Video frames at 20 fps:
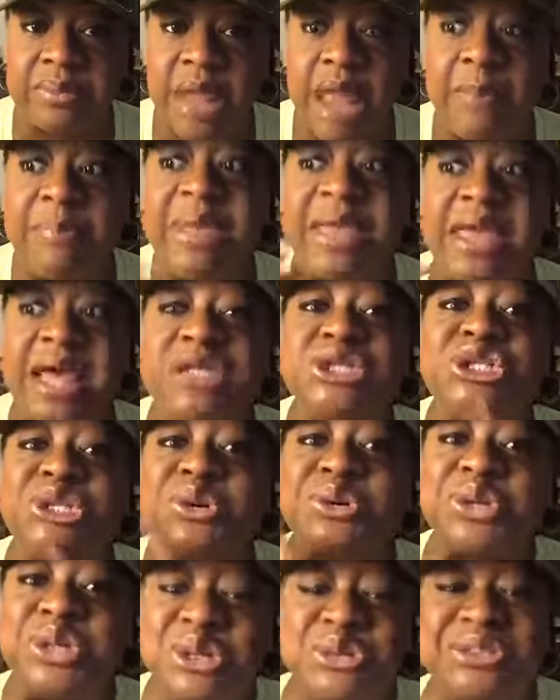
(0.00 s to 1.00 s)
because
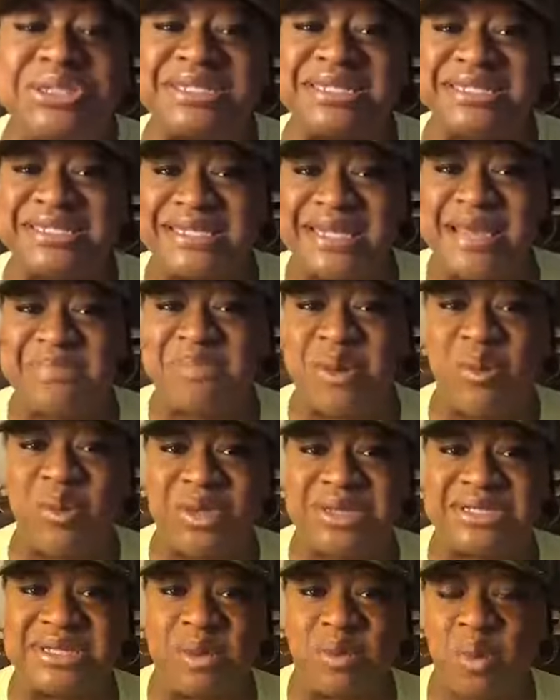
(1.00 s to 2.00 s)
you're used to sleeping
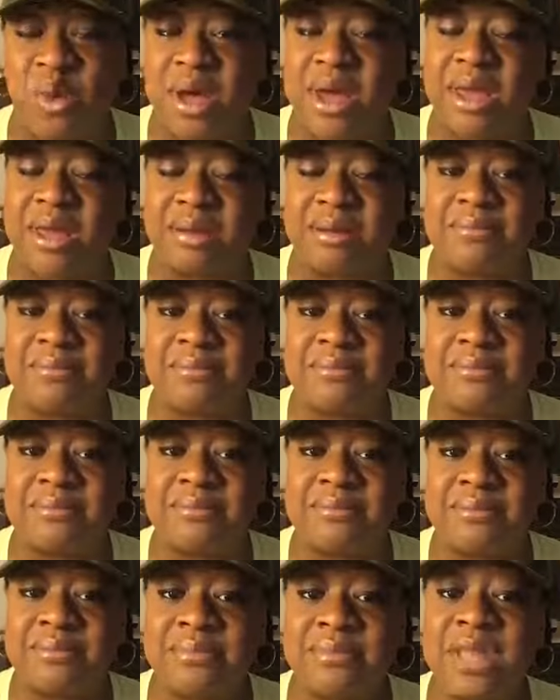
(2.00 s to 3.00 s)
with someone.
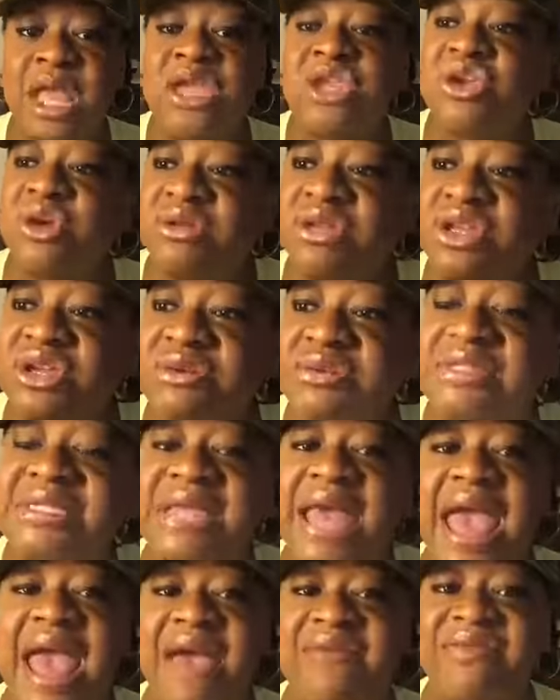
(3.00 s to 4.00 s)
You're used
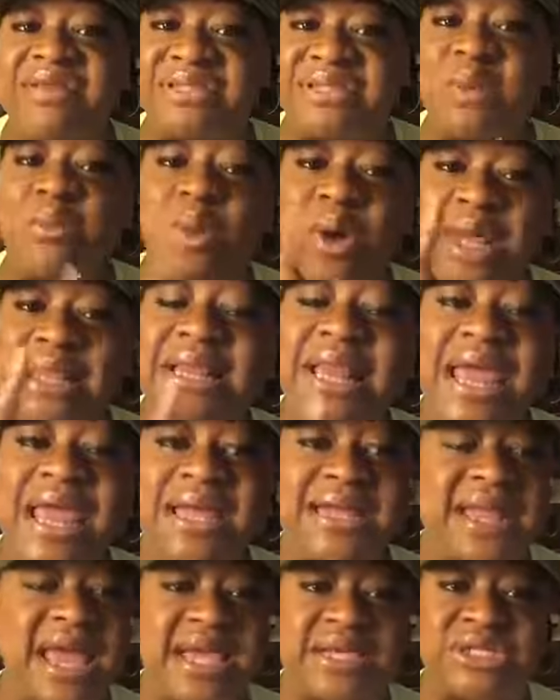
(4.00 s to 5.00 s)
to having someone
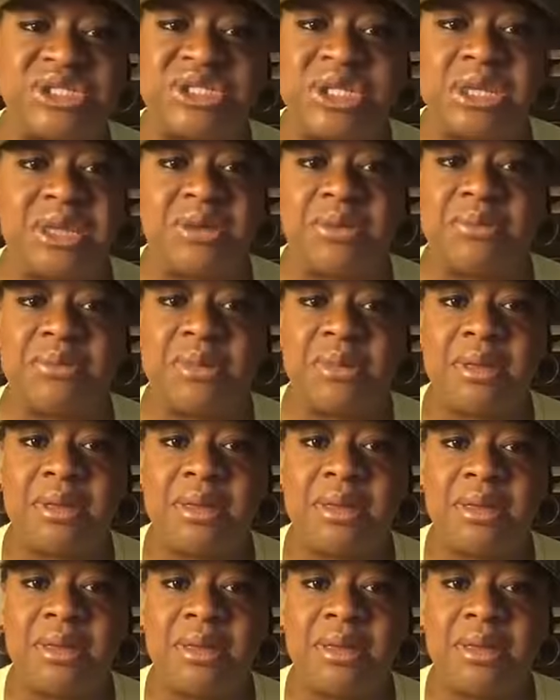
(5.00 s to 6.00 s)
laying next to you.
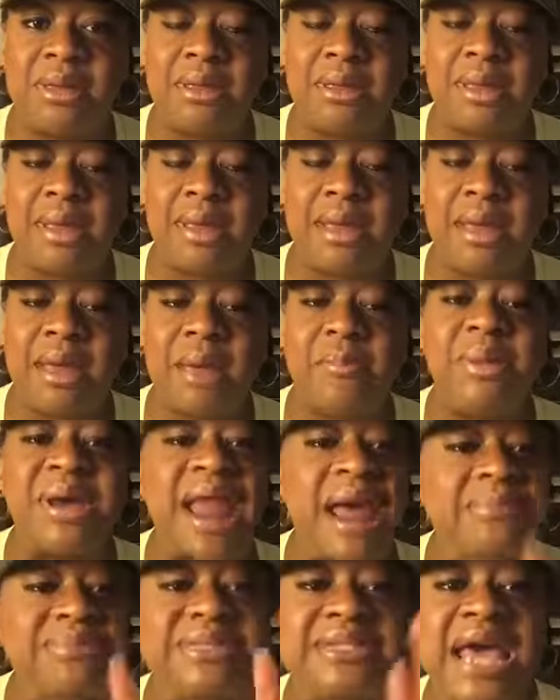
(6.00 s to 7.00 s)
But
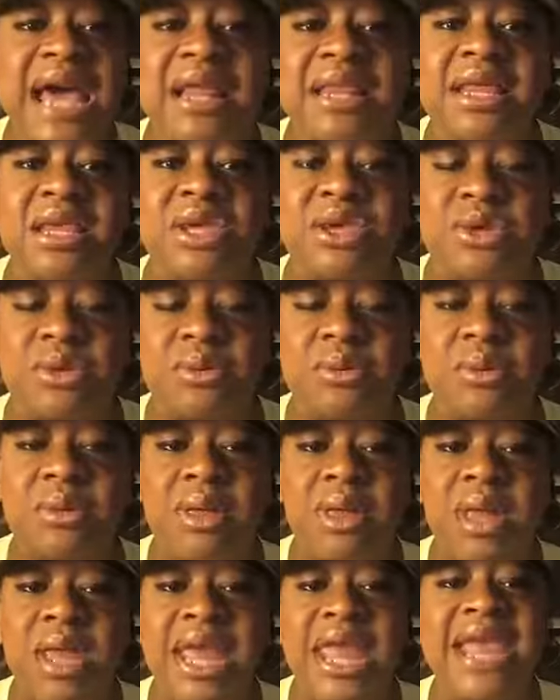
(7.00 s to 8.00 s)
I'm telling you,
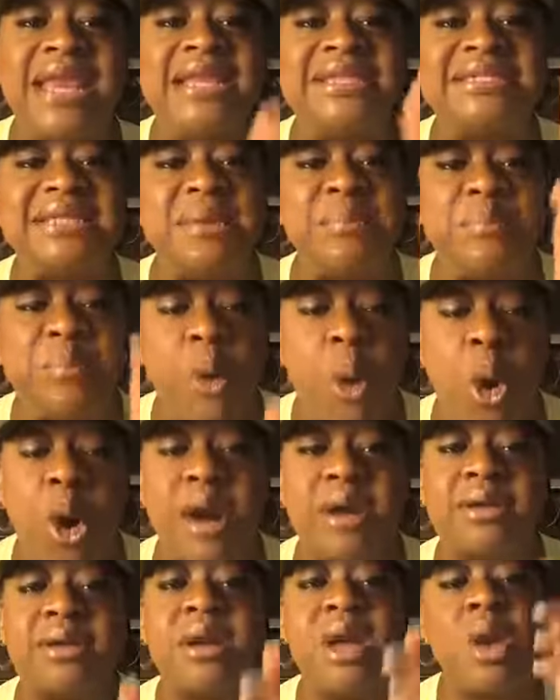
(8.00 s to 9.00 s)
it is
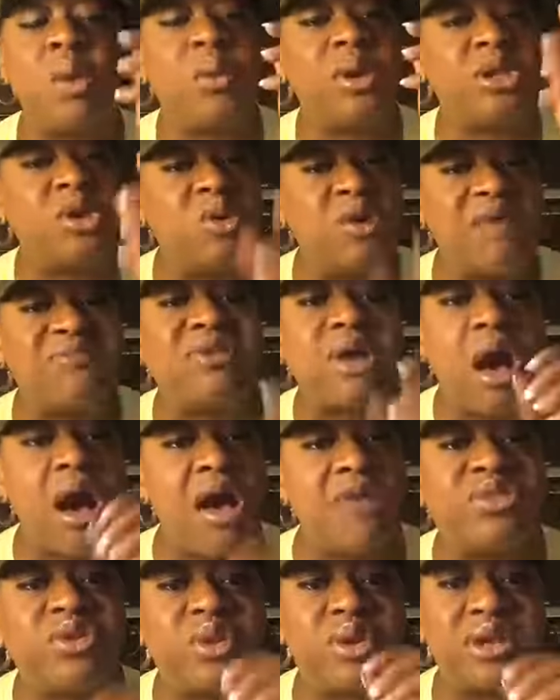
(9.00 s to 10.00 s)
important when you have
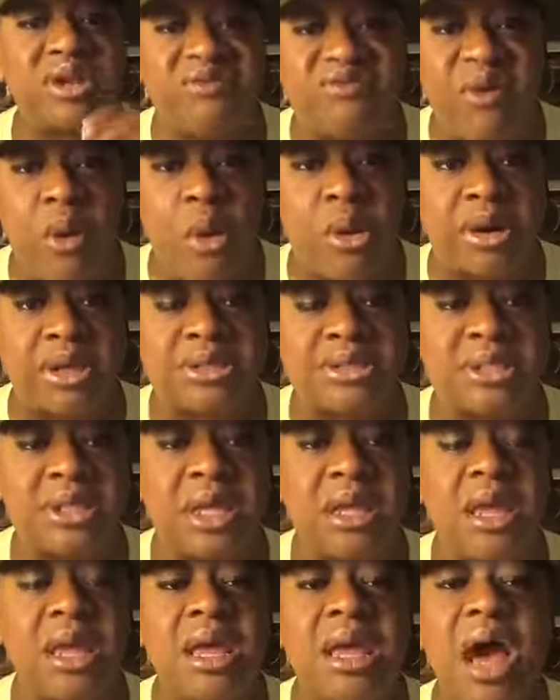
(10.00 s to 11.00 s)
gone through a divorce,
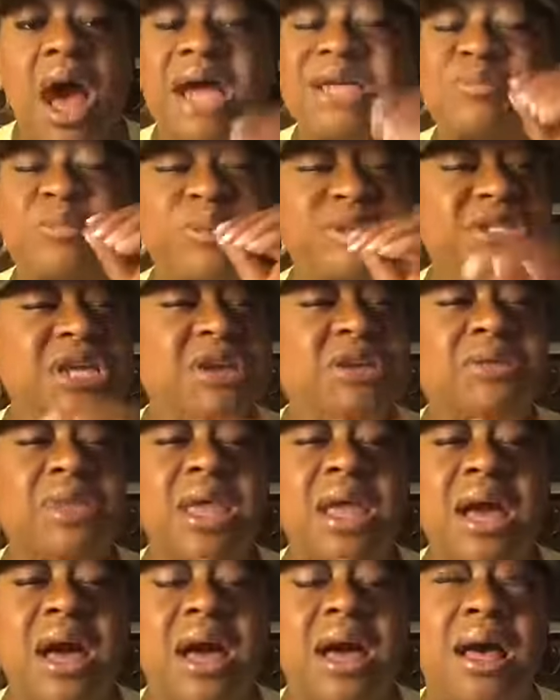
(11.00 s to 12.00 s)
a uh,
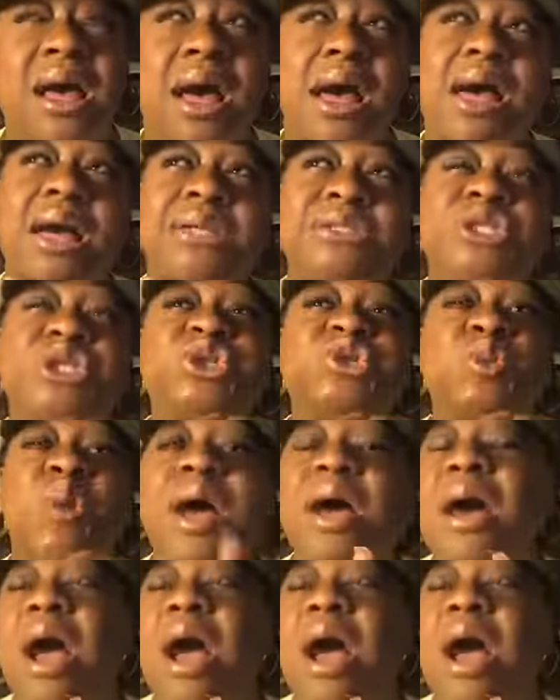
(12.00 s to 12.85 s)
particularly a, a, a